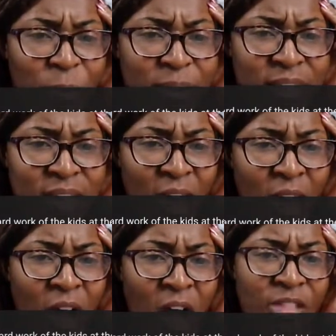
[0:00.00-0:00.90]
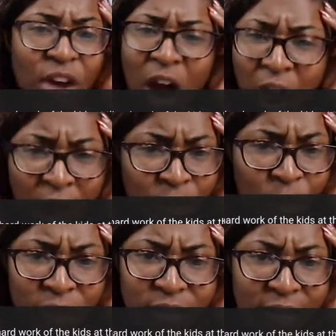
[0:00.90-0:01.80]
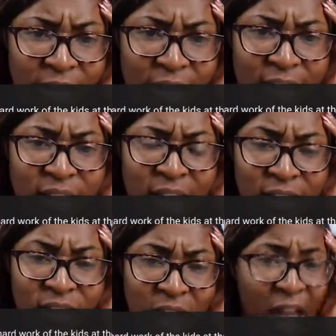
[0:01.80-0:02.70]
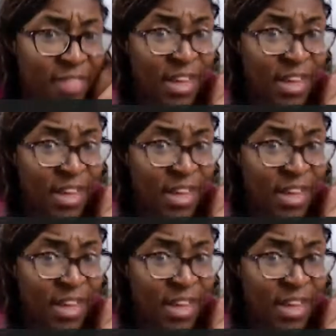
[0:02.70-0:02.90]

but saw the hard work the kids and the stuff.